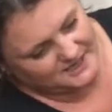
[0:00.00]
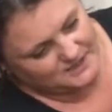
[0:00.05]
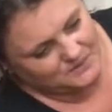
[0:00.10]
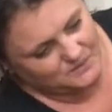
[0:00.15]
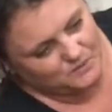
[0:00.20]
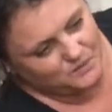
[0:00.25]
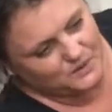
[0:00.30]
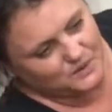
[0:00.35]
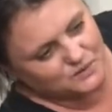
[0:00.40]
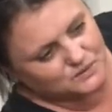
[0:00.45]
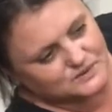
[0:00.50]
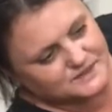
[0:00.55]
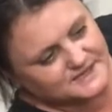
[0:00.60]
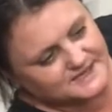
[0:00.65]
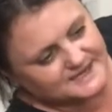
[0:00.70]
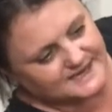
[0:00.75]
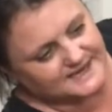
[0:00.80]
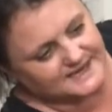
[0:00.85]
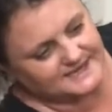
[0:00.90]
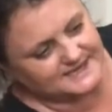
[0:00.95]
will
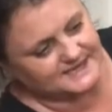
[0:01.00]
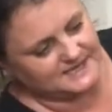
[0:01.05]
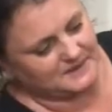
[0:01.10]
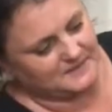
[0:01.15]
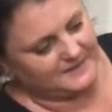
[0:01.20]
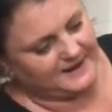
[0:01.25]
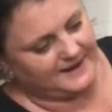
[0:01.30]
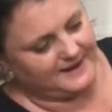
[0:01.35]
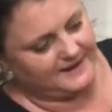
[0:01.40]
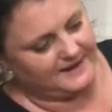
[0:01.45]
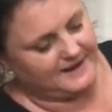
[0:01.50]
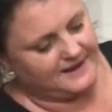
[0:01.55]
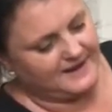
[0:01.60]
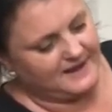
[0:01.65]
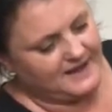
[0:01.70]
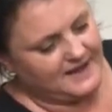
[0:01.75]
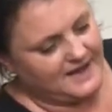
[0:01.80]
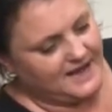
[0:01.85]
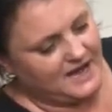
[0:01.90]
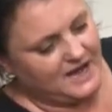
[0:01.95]
stick to it.
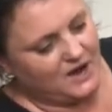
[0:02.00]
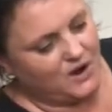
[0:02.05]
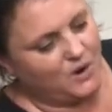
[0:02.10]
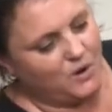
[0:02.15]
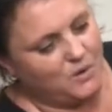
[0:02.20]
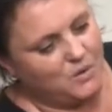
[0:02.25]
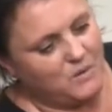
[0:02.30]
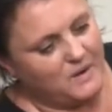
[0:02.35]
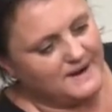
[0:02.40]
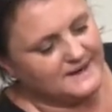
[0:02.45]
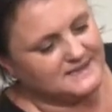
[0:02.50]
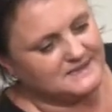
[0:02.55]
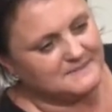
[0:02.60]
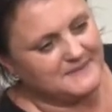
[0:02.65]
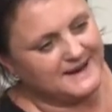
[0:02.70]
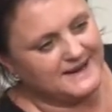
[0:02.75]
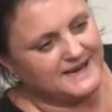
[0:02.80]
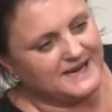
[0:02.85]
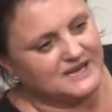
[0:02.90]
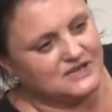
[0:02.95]
Always
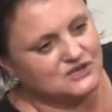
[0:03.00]
making